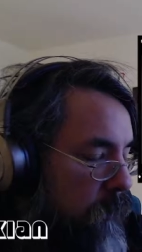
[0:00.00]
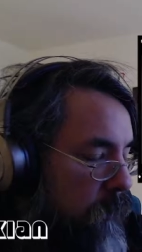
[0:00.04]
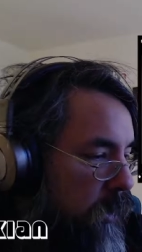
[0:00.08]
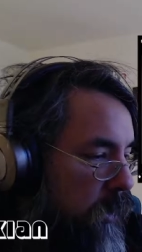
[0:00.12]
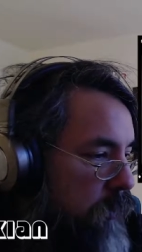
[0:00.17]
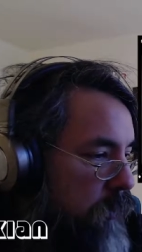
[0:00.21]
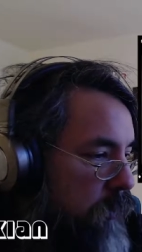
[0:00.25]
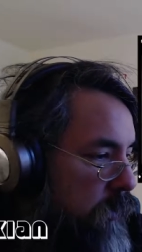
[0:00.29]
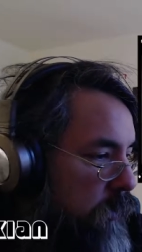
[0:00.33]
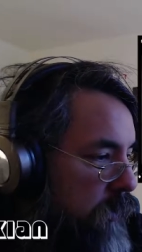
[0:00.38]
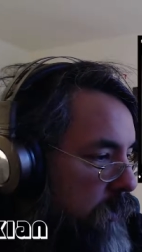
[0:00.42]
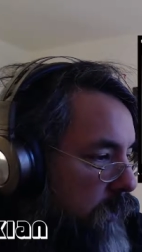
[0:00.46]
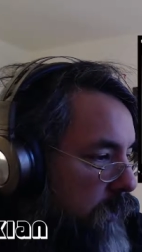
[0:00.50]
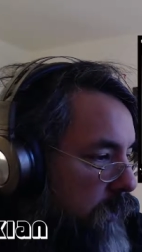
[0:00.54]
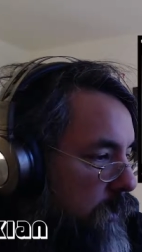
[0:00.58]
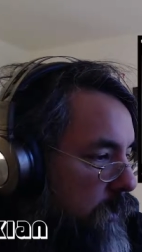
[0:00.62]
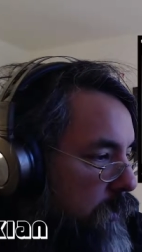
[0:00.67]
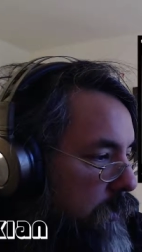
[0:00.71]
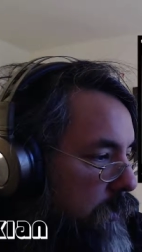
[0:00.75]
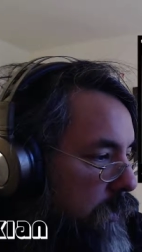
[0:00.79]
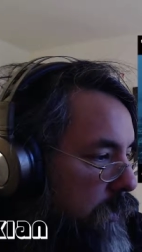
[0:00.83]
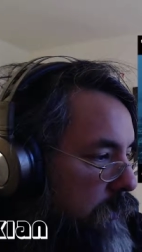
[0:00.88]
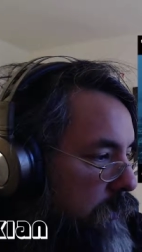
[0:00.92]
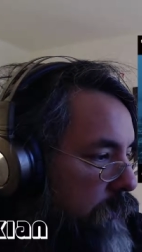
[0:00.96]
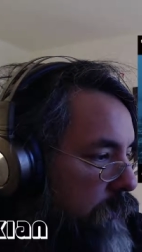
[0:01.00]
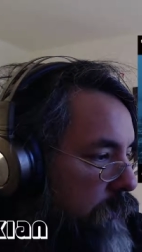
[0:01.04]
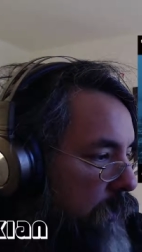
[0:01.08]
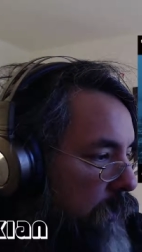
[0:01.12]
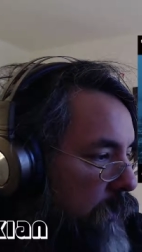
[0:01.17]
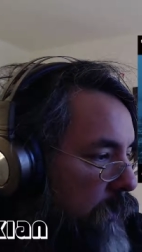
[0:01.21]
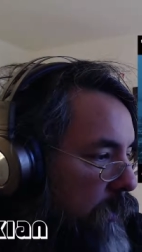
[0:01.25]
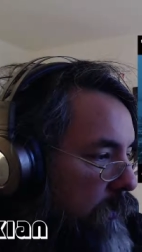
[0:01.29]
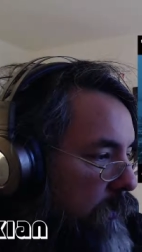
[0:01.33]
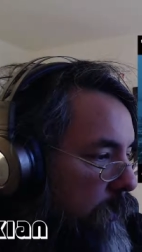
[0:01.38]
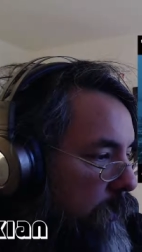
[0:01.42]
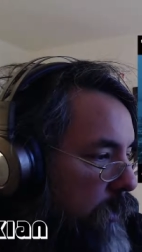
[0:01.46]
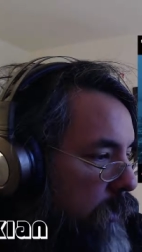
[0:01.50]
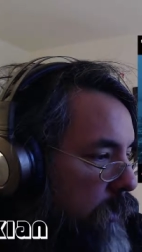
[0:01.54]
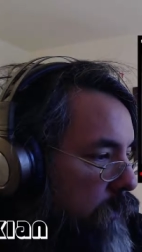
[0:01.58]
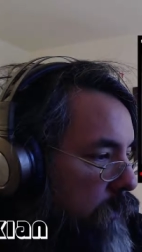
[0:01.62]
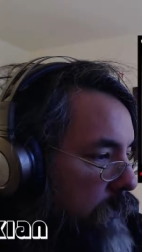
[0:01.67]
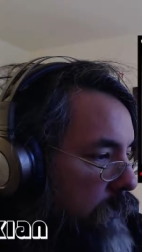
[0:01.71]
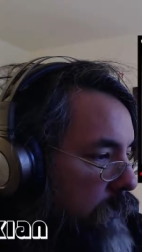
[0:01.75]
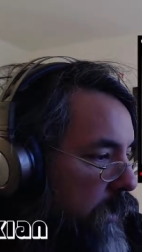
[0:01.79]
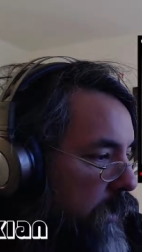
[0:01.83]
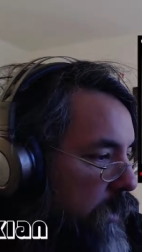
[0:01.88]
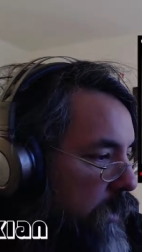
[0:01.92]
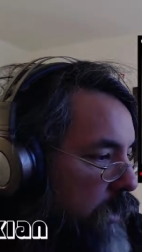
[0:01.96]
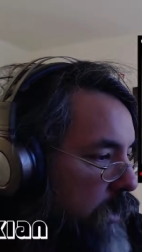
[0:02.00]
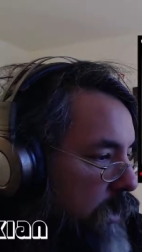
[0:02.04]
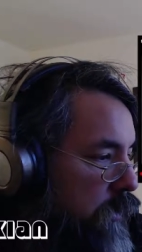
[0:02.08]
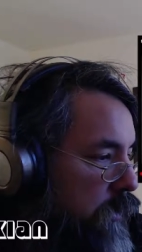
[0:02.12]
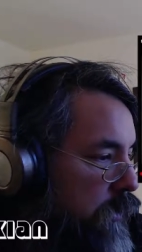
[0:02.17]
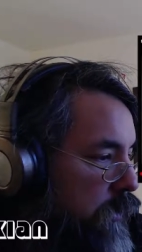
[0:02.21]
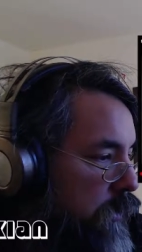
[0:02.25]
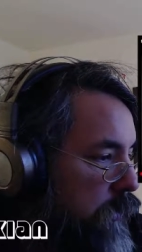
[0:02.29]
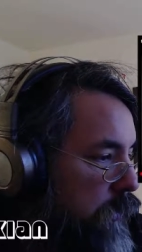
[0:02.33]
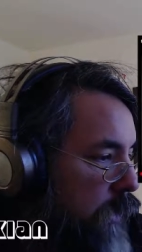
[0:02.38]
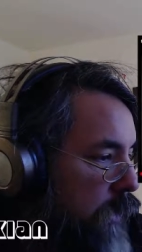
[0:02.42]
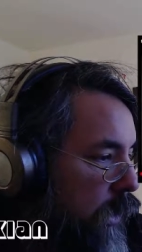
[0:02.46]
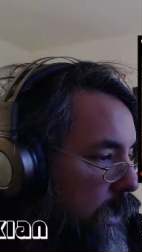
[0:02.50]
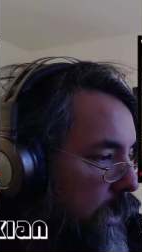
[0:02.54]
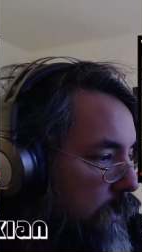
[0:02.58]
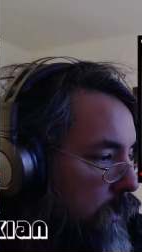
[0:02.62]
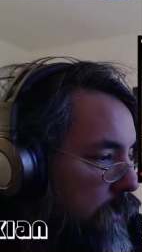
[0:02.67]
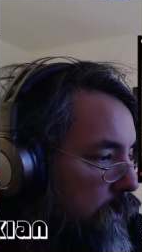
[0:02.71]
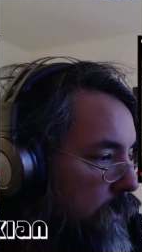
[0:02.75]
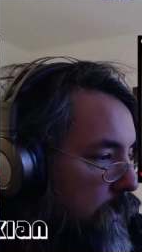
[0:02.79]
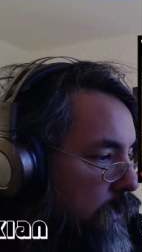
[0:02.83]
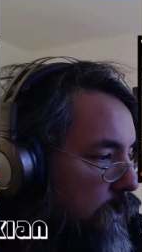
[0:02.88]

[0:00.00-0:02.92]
let me see if I can do this frame by frame. I don't know if I can actually do that.